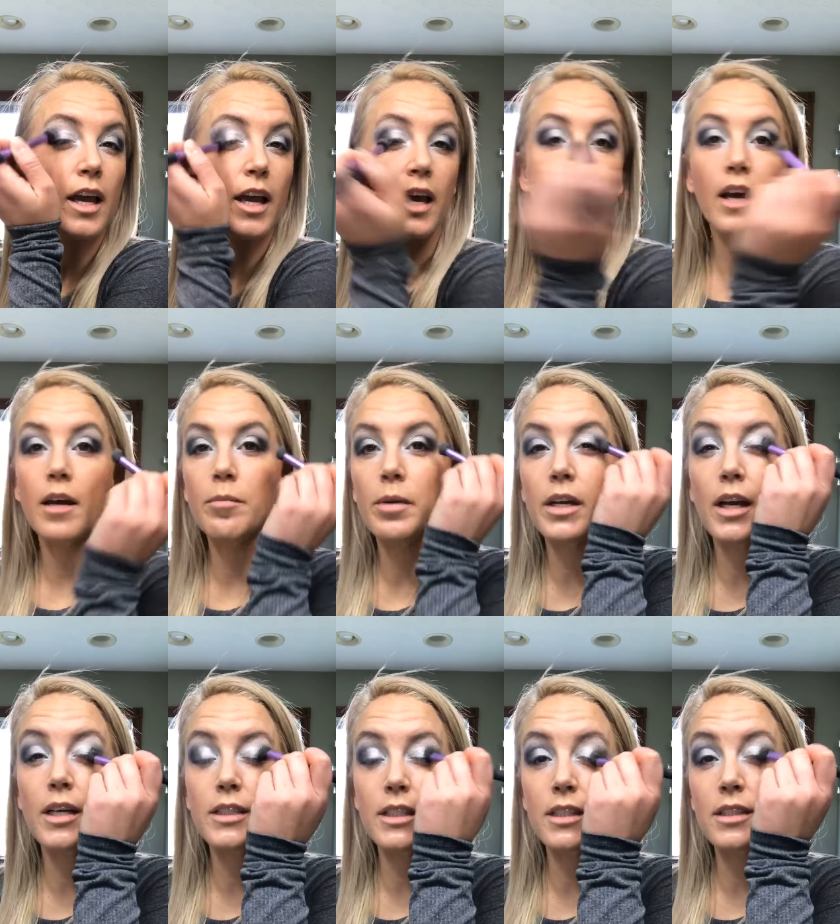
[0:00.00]
and
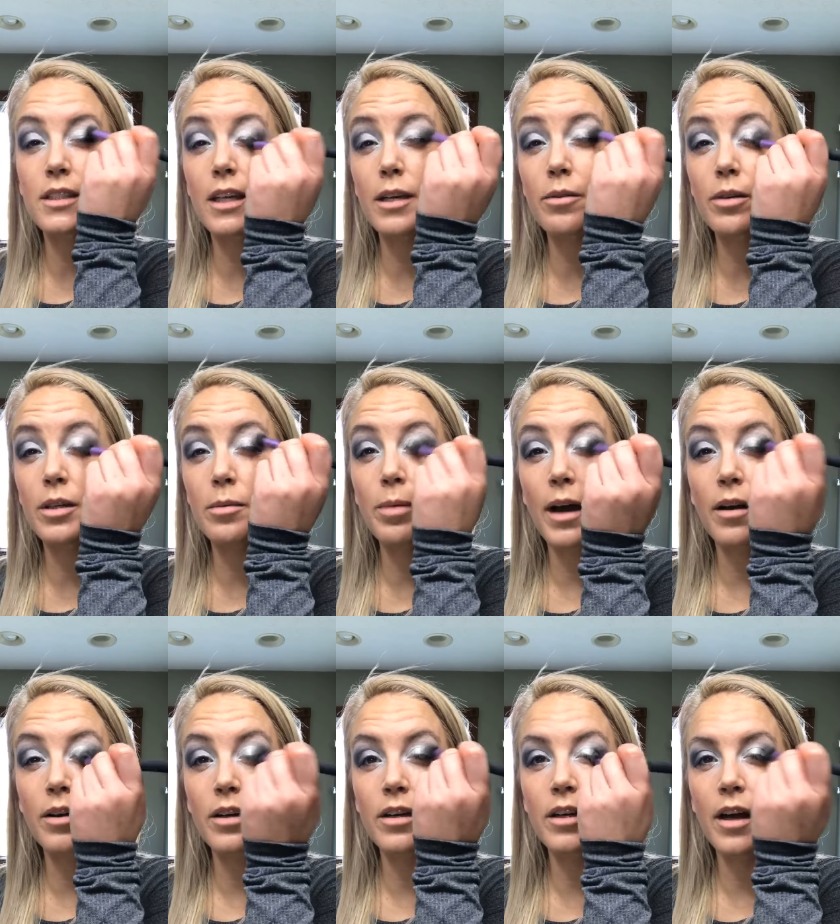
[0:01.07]
because it's liquid to
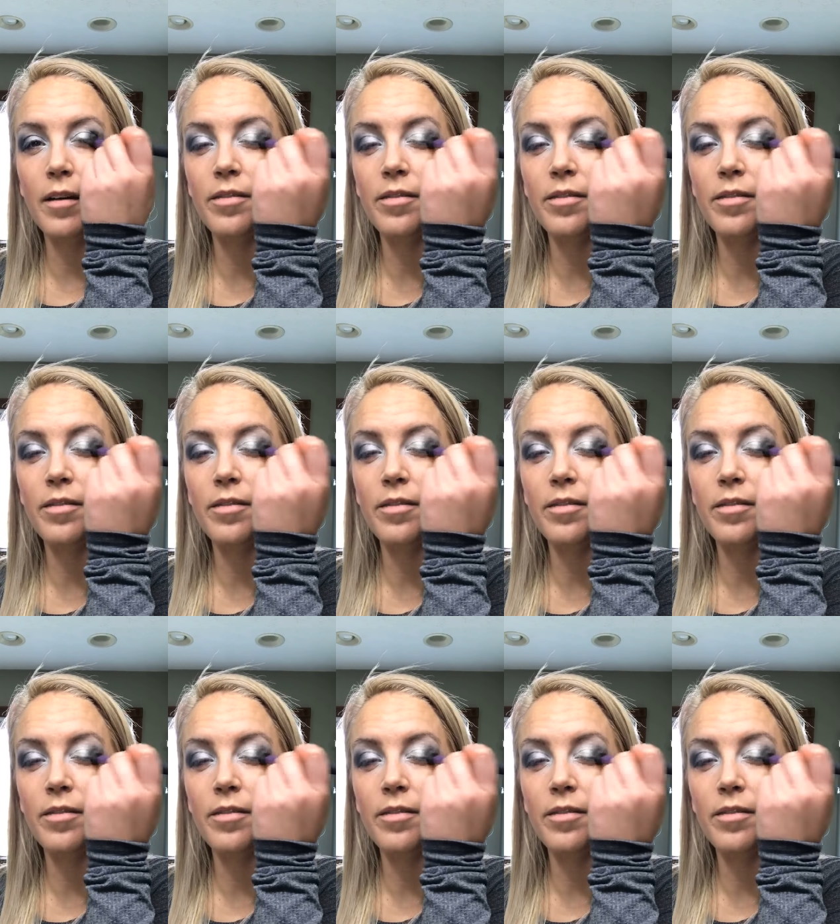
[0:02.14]
powder, I